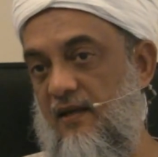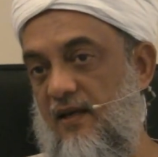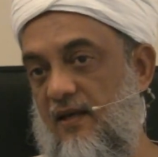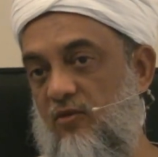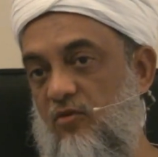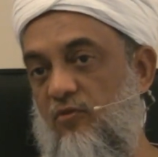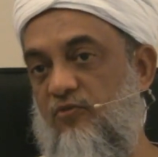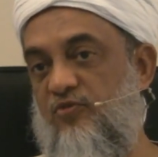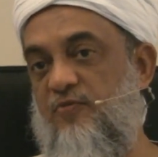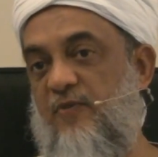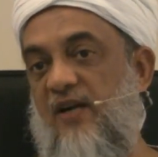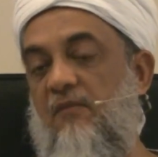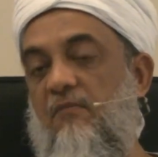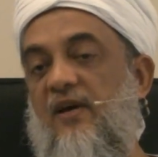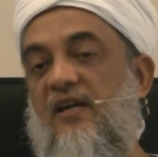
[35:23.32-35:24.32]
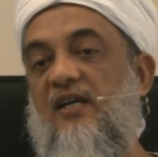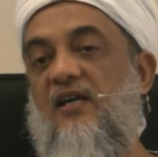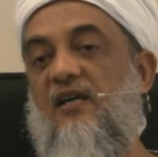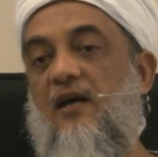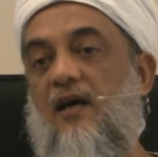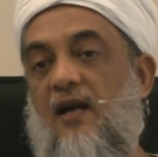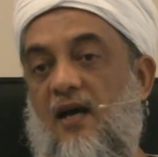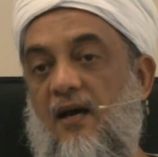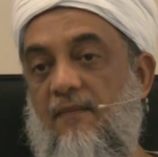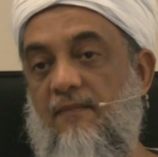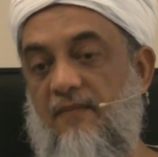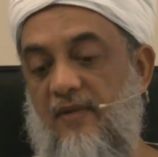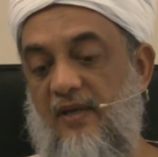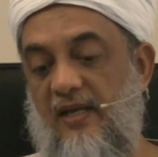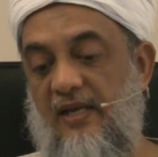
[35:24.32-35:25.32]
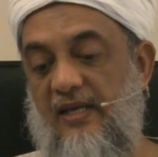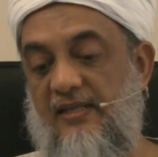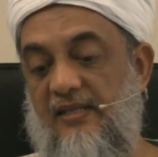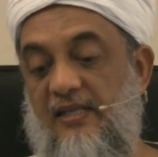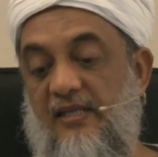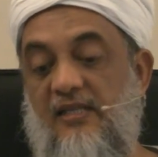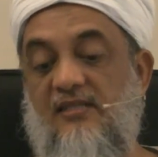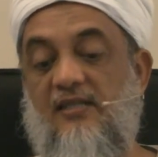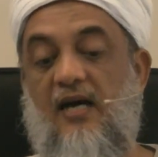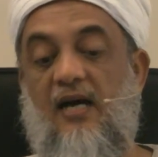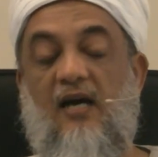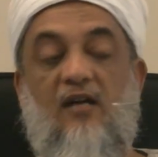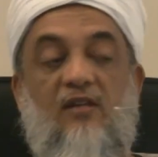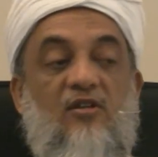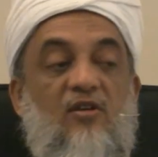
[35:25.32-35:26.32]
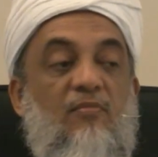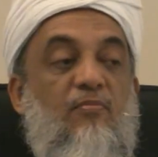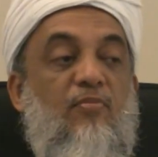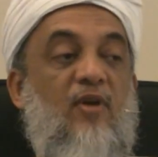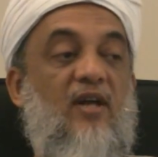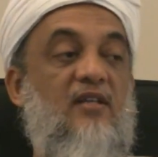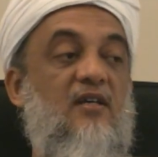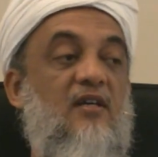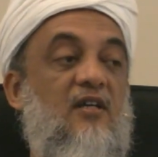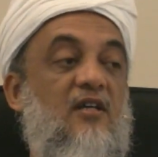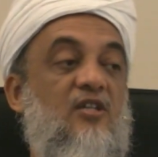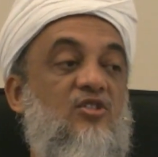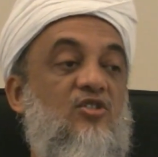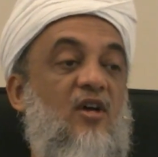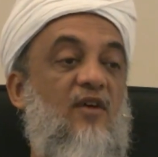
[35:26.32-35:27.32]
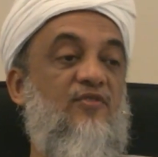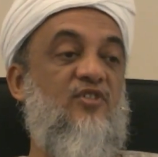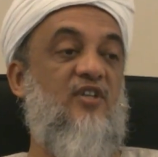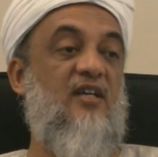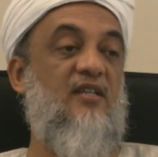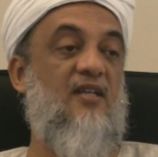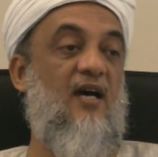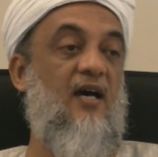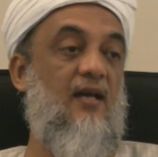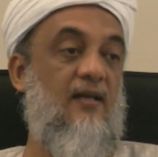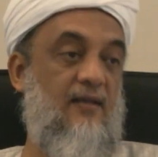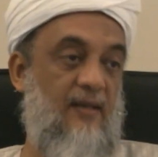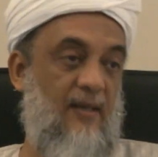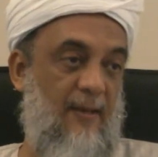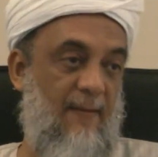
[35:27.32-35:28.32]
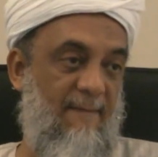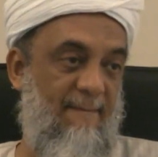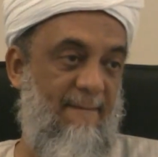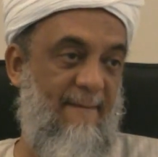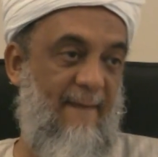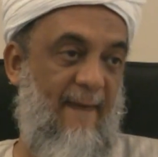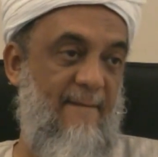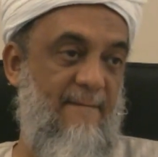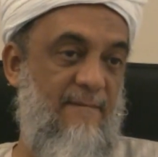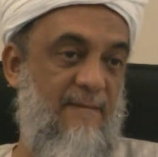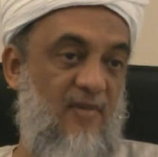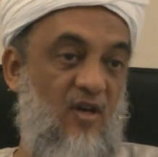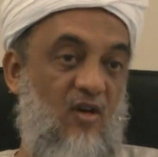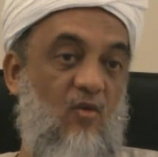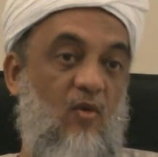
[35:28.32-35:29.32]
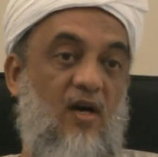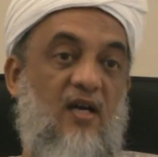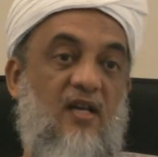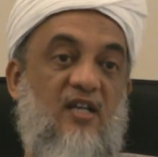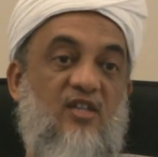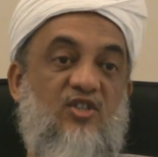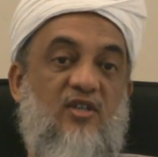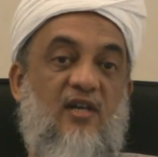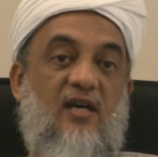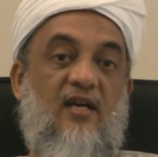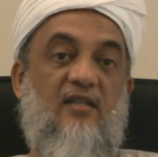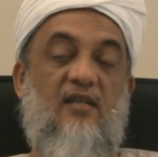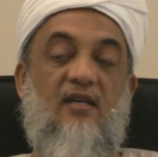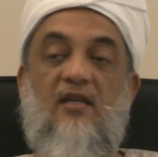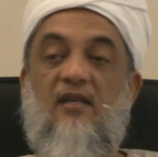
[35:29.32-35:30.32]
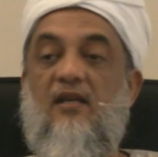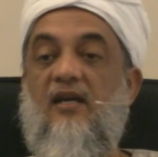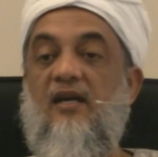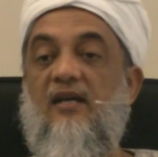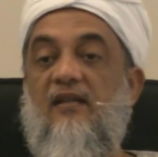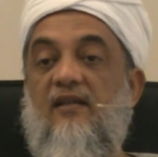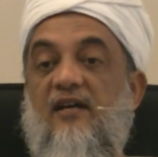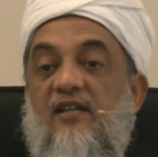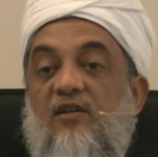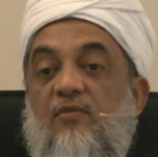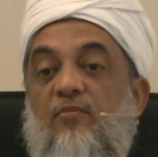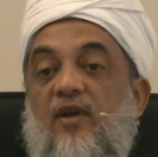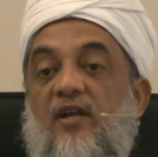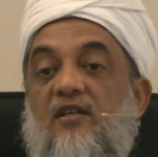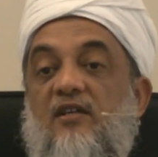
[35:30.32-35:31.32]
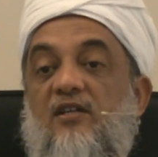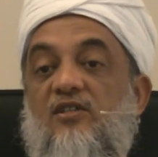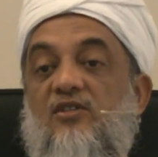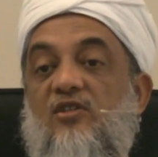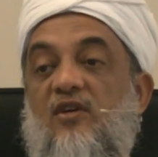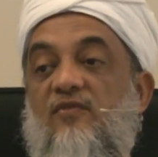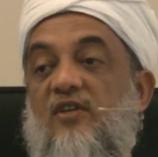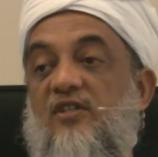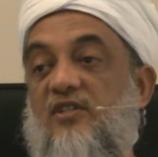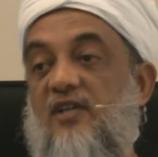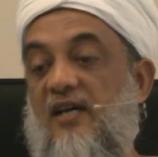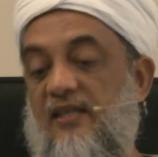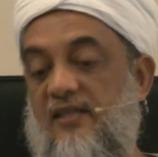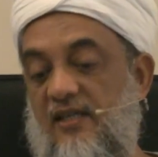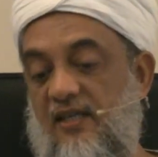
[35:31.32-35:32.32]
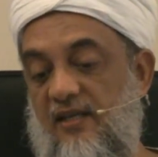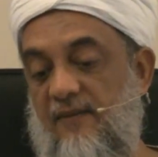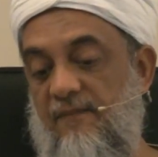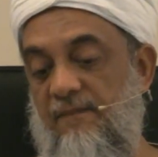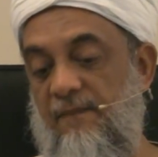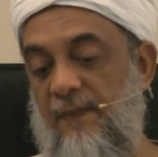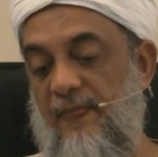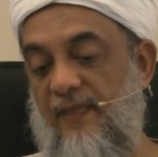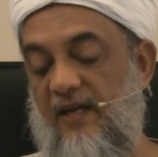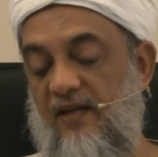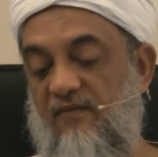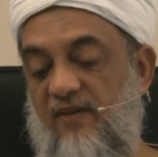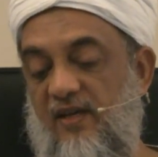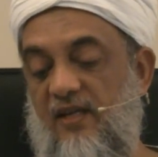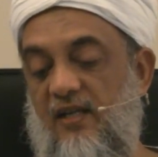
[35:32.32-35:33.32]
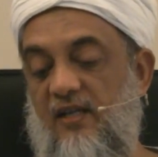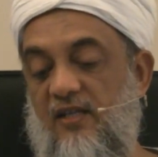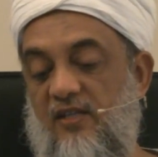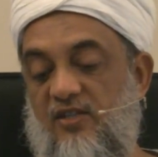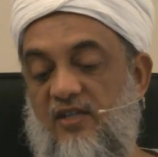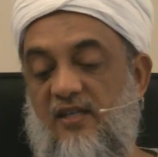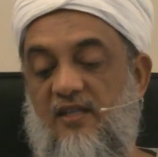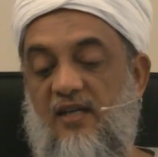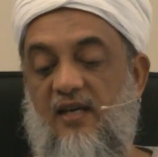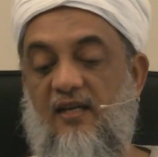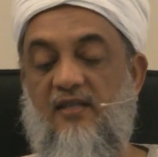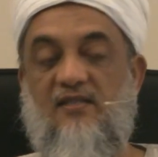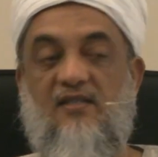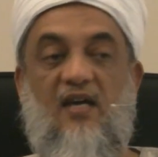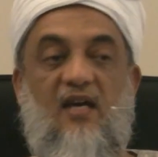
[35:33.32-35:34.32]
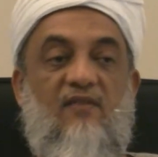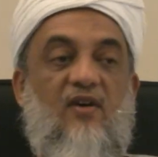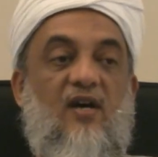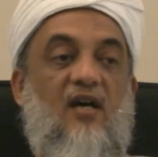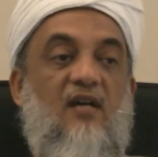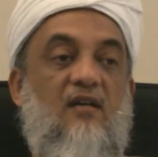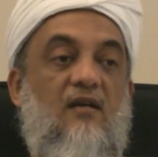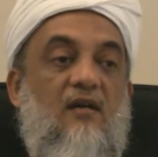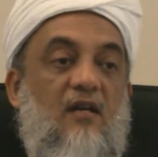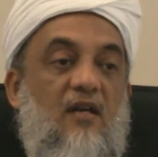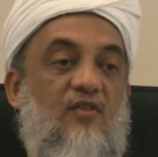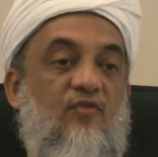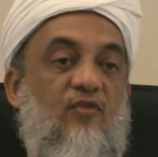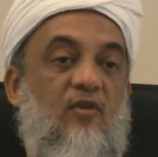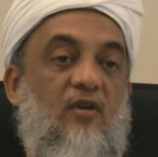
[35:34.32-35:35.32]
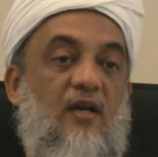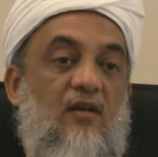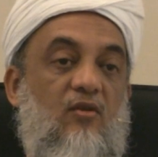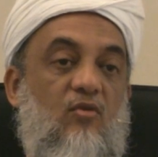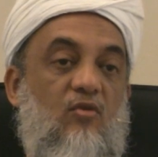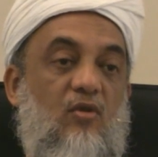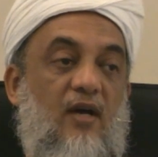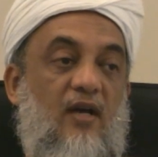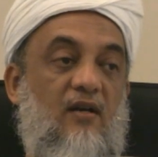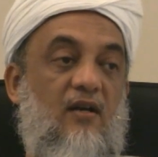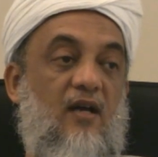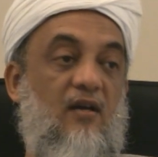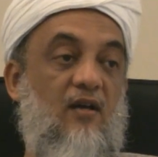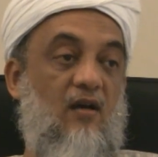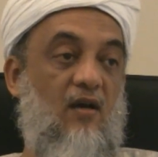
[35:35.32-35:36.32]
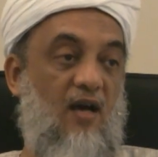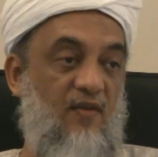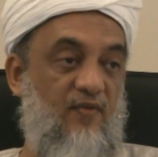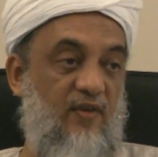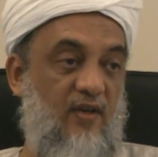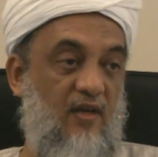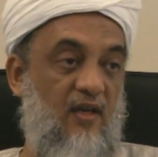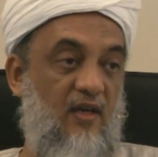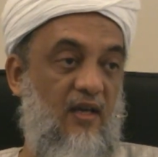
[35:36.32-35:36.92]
and who spend money in haram, these are the brothers of shaitan. Ikhwan al-Shayateen. They are the brothers of the Shayateen. And verily the Shaitan is ever ungrateful and, and, and a kafir.